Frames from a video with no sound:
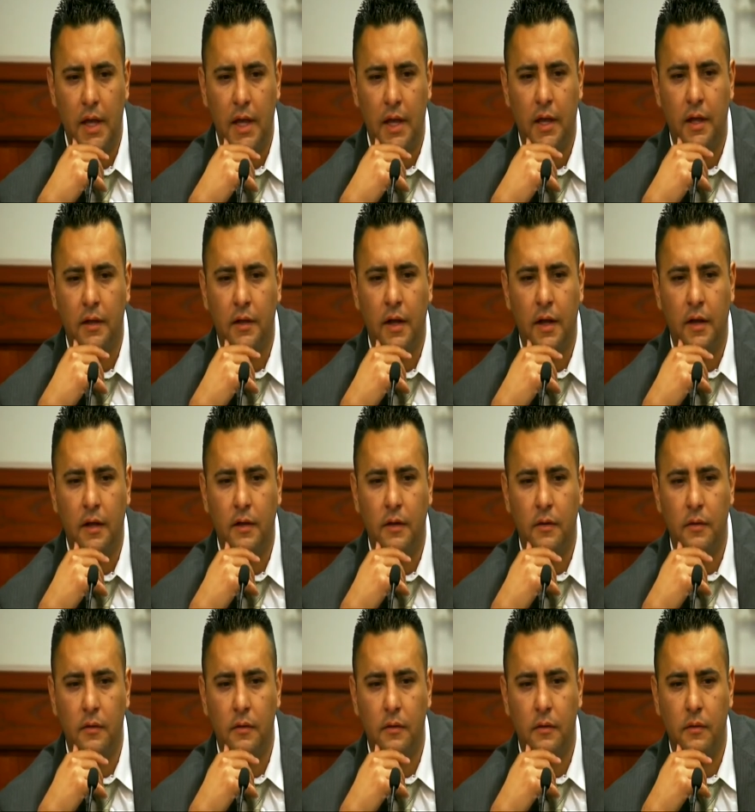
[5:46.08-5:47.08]
and uh,
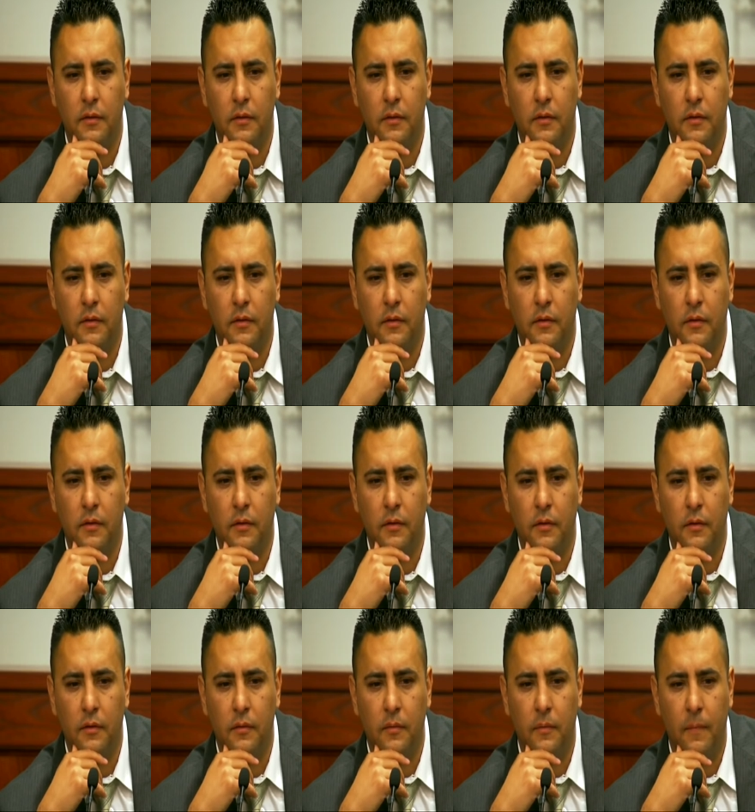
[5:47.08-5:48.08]
would that be
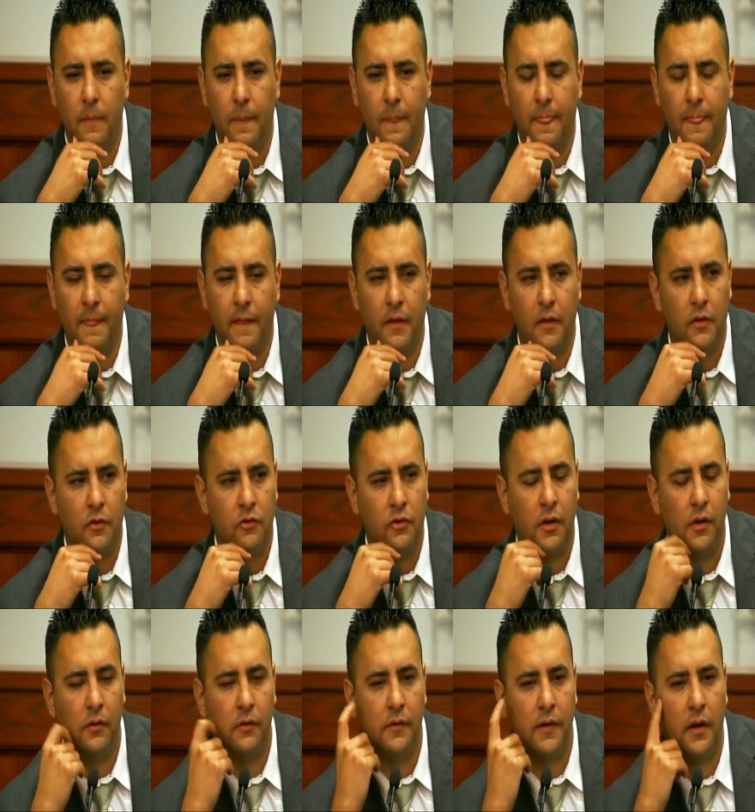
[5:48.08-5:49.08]
Andrea Lucero?
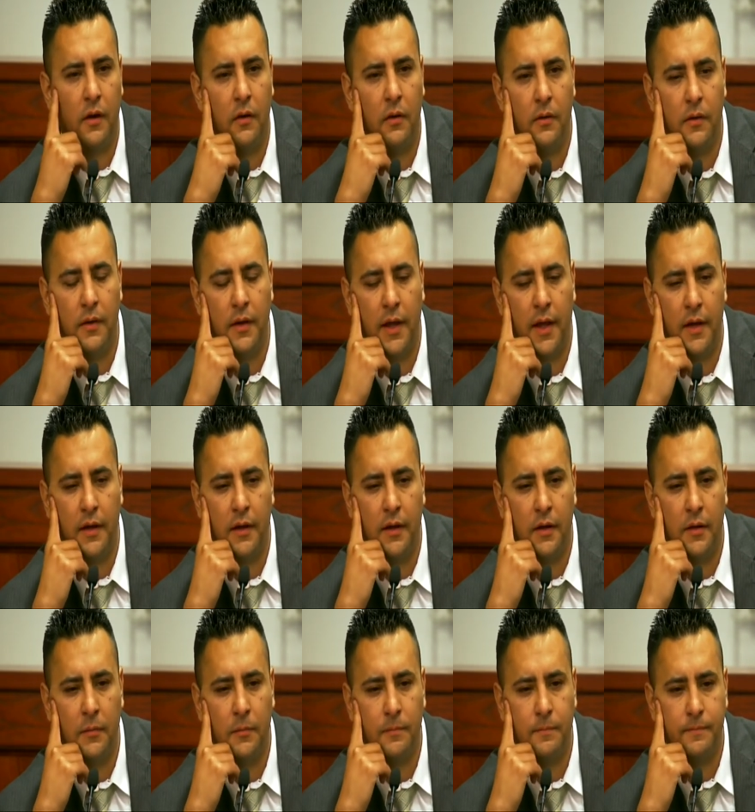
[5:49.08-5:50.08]
Andrea Lucero, and
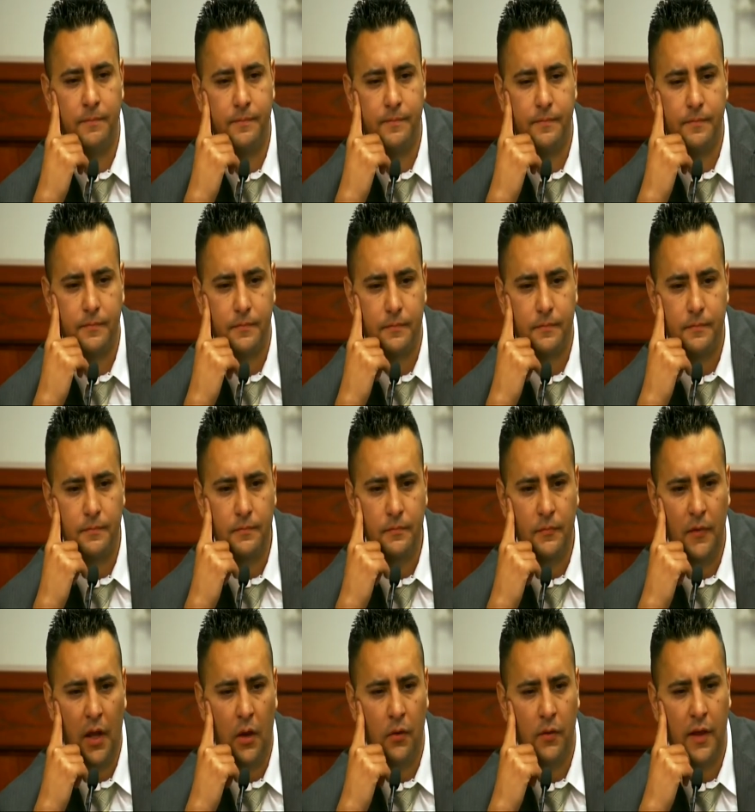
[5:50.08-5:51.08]
um,
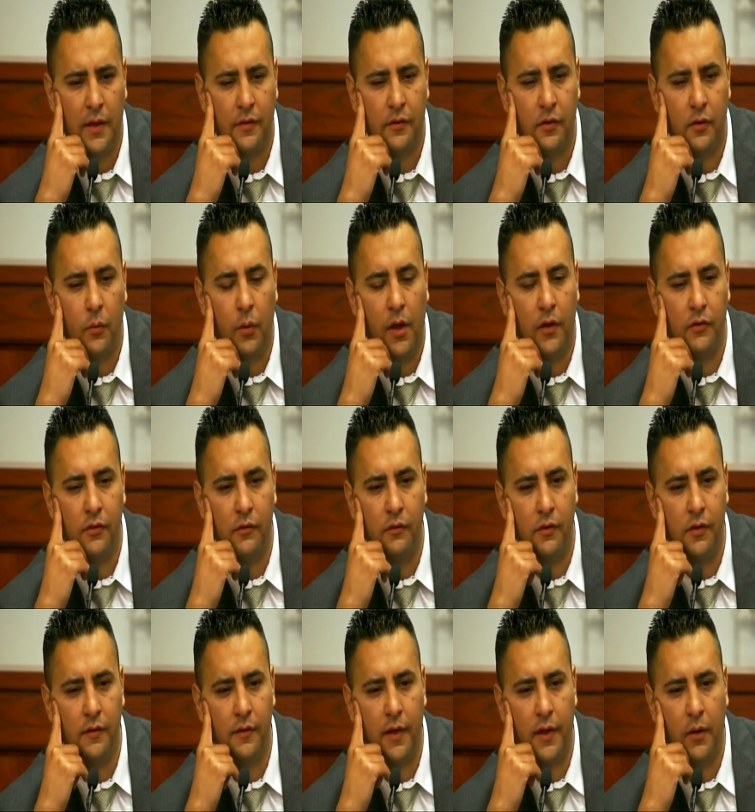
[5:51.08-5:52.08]
I was asking her questions.
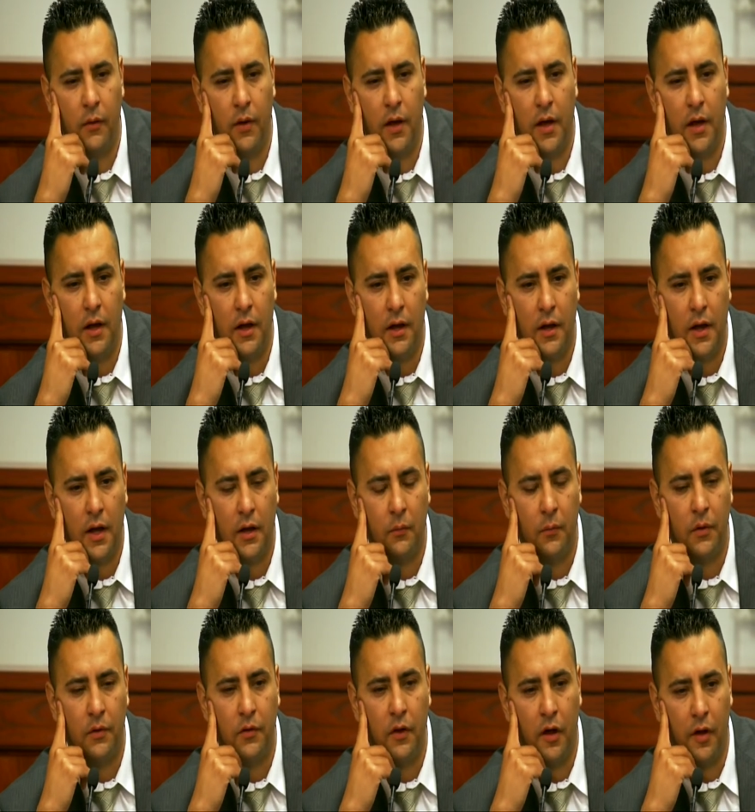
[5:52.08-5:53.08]
She's like, "Well, I
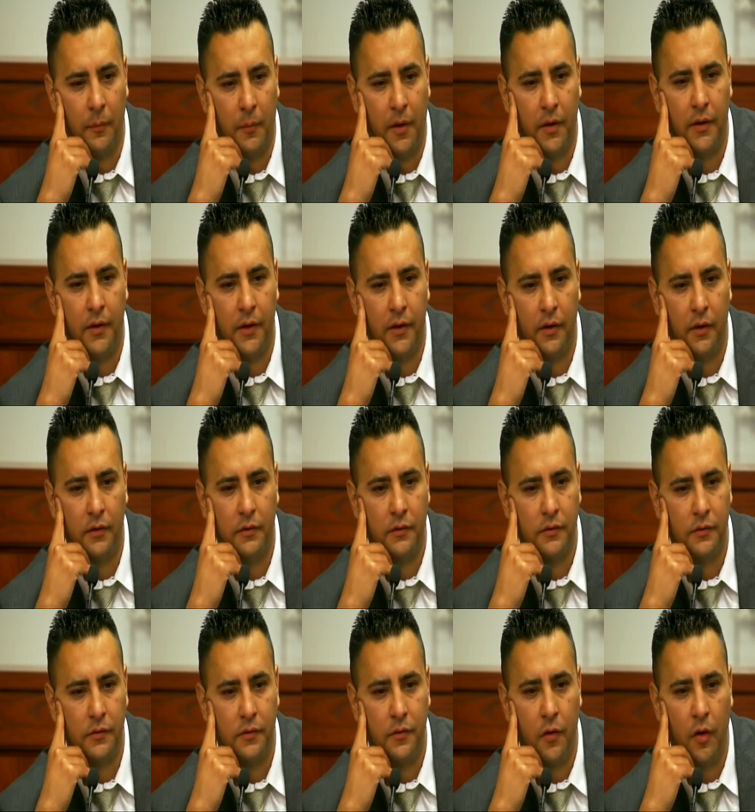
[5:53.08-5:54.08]
want to talk about it here. I'll
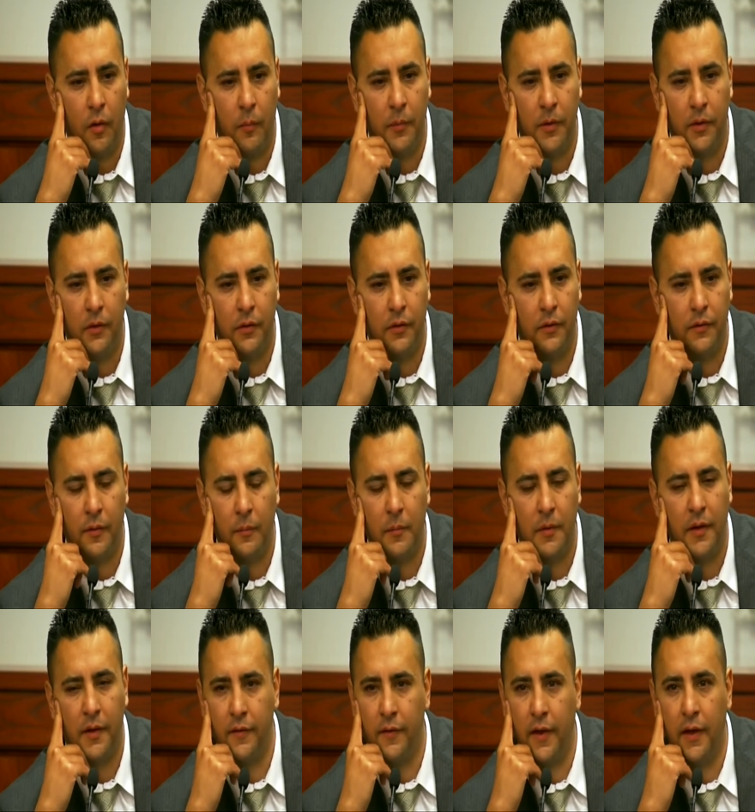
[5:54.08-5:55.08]
just call me or
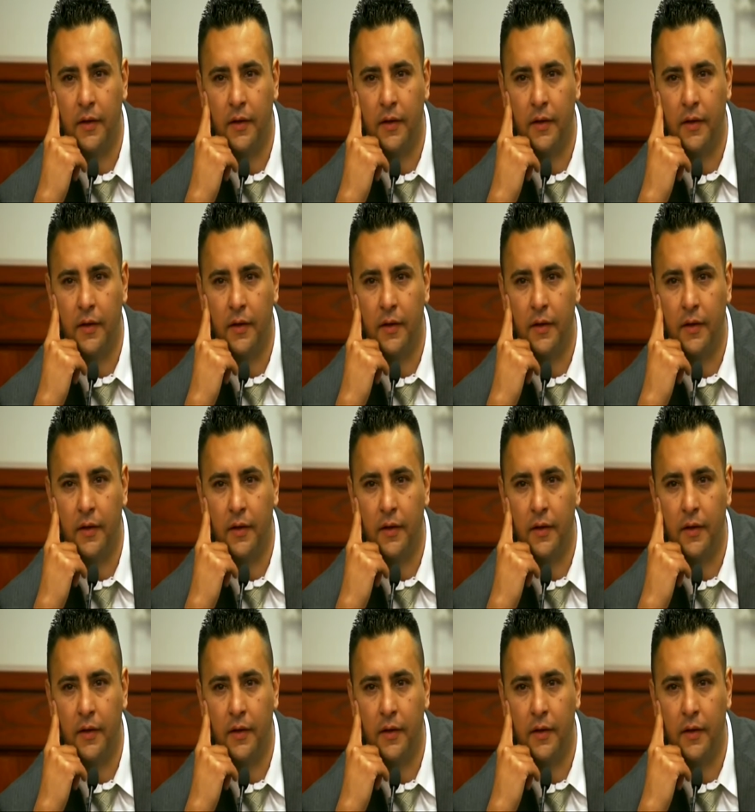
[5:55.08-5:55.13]
something like